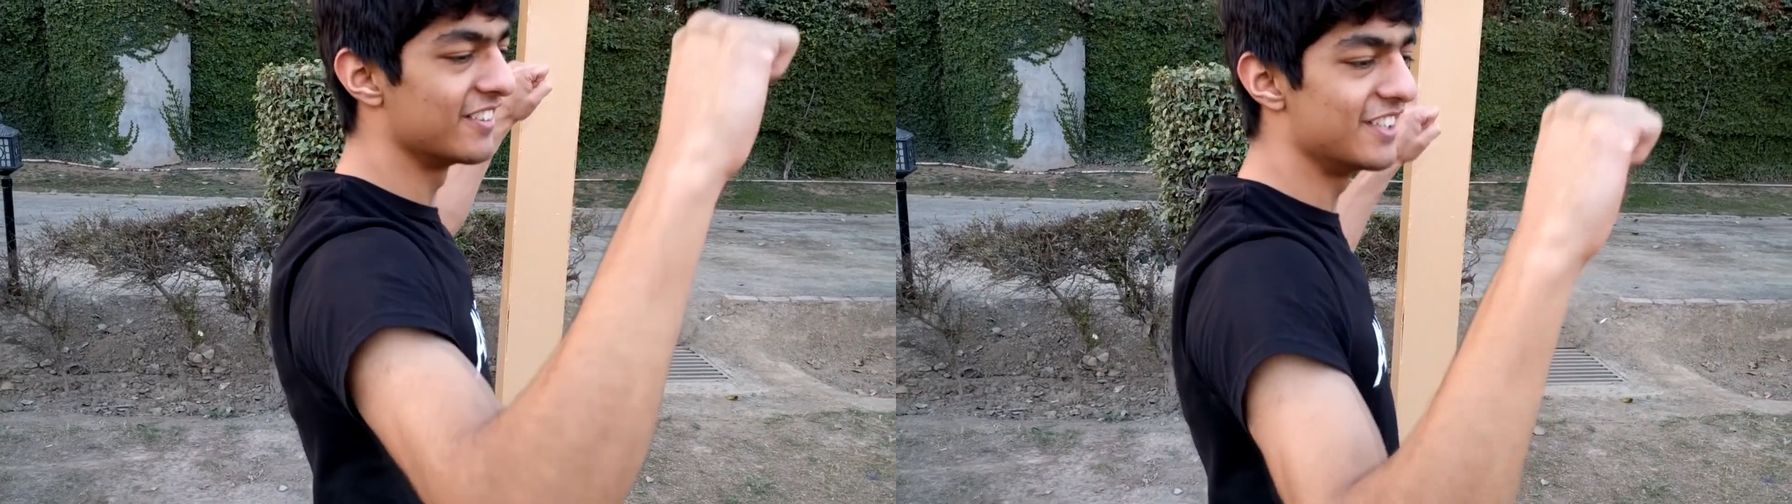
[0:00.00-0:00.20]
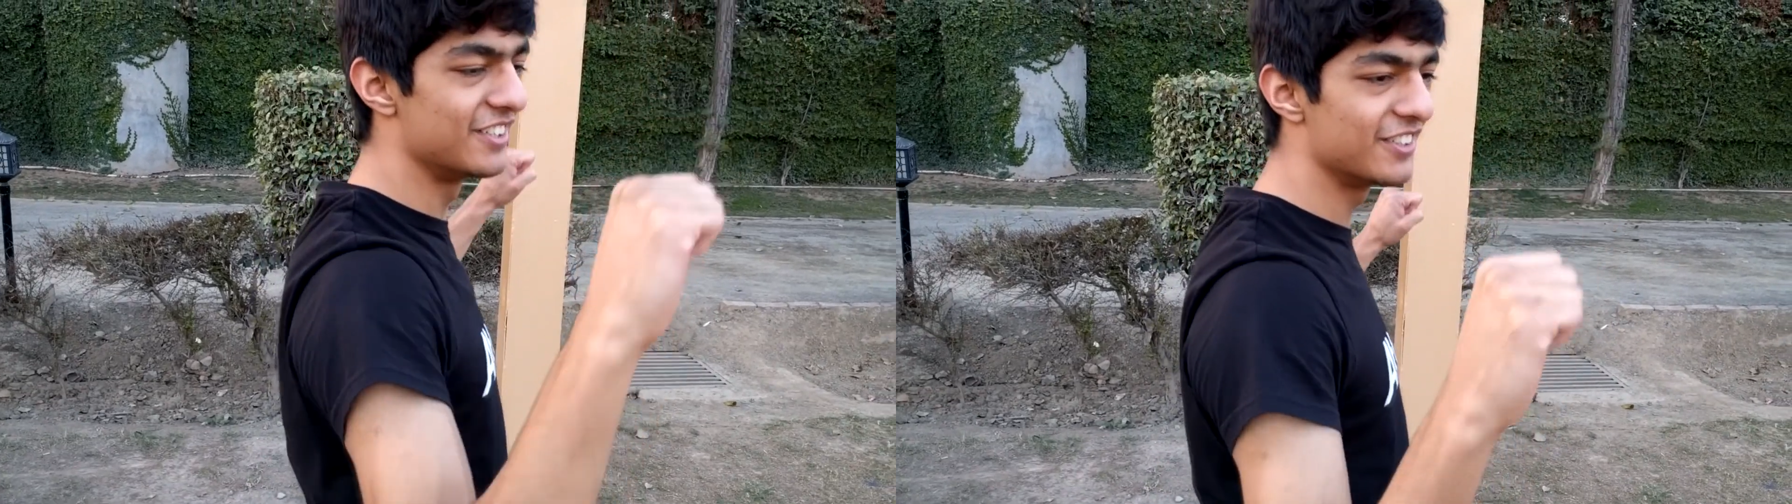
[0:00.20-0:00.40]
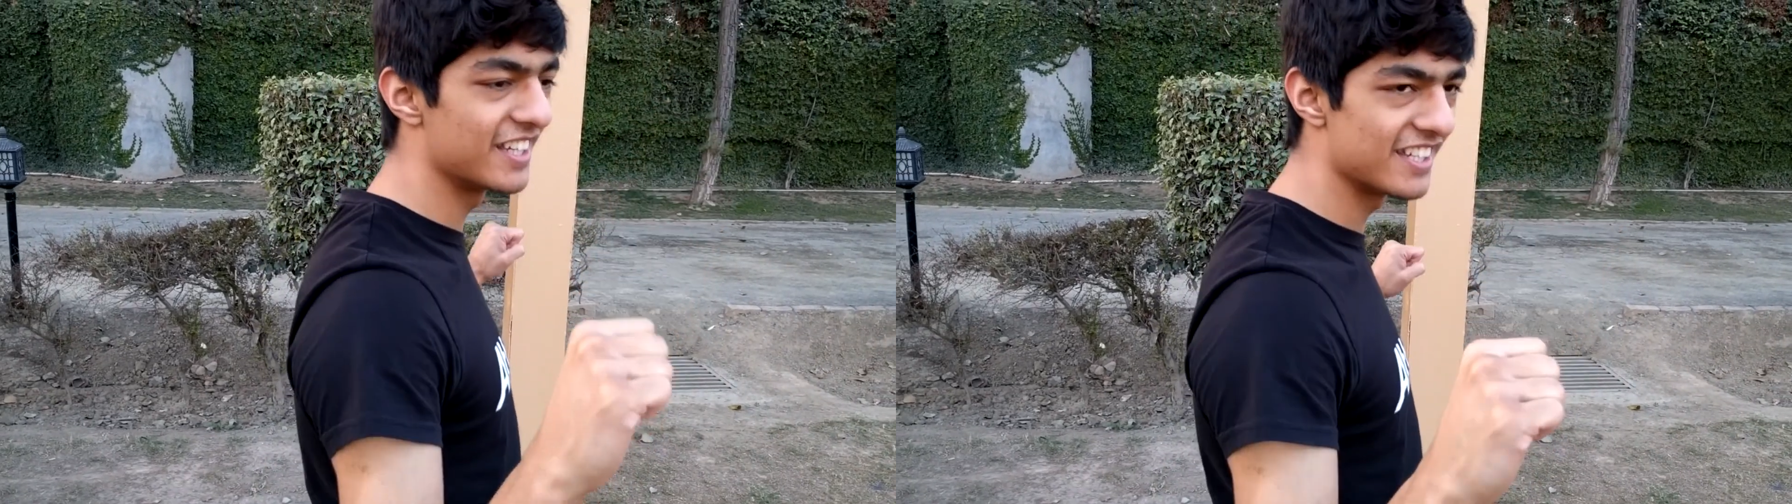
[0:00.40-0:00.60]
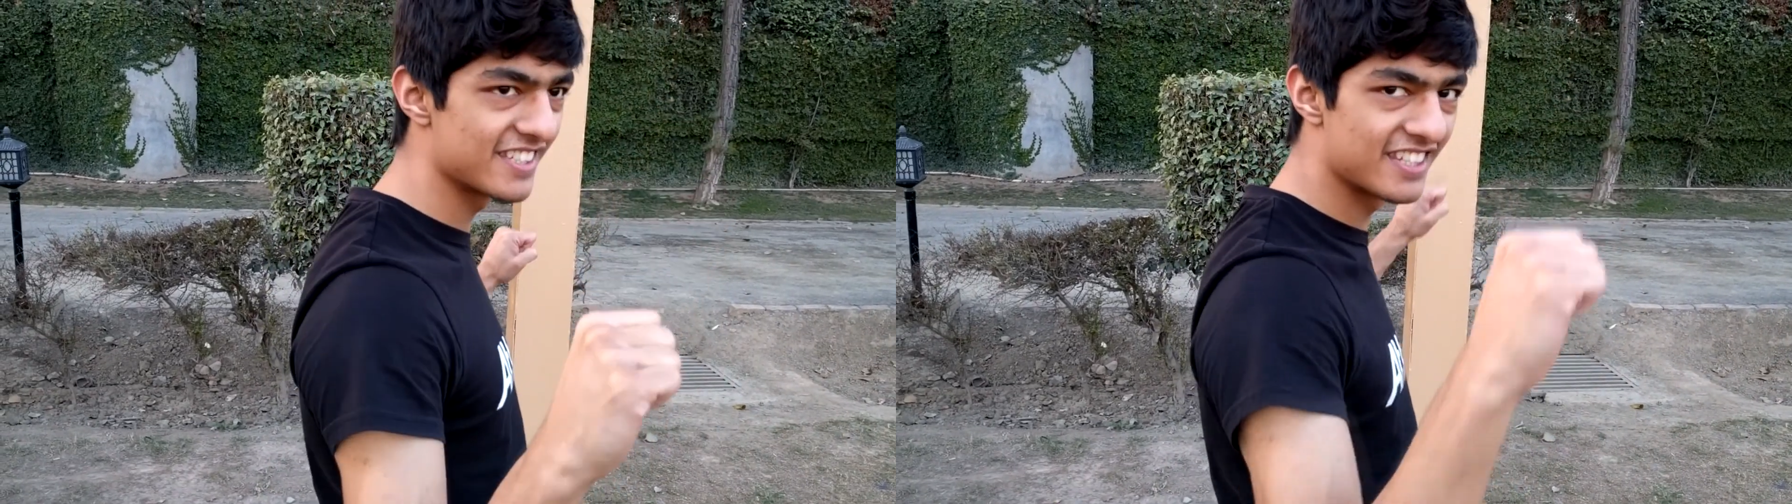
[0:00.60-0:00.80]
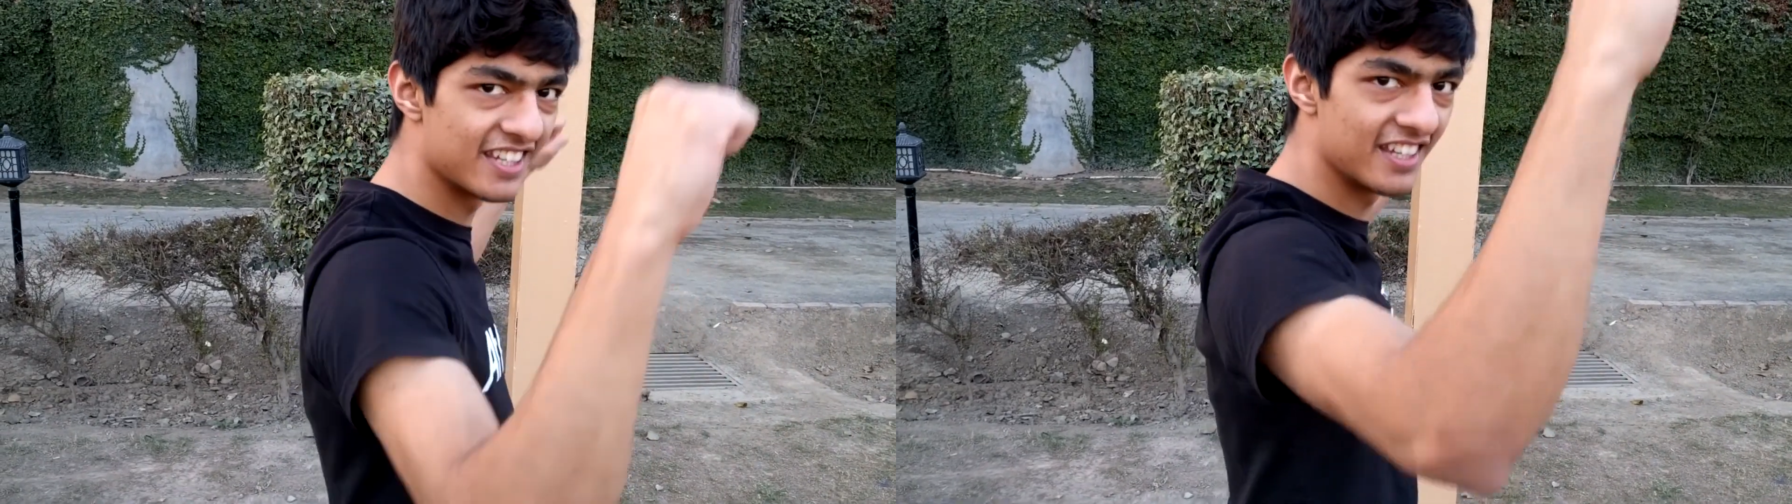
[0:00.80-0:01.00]
you do
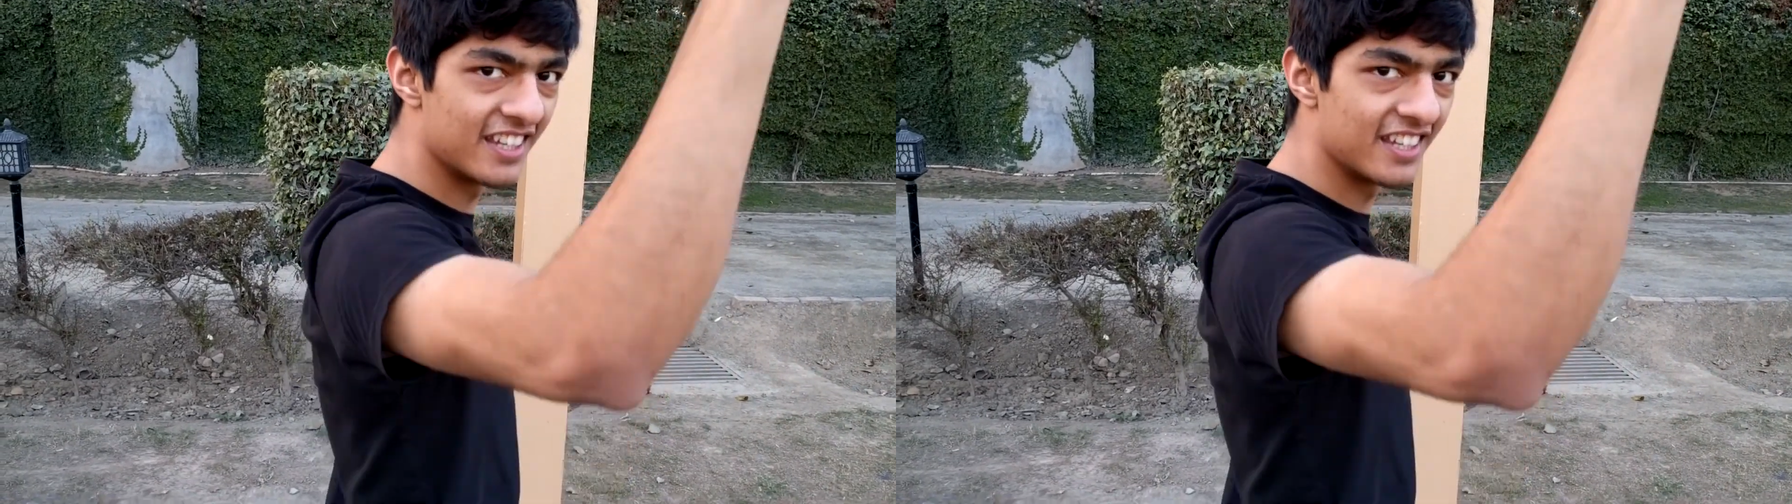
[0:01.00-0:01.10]
this,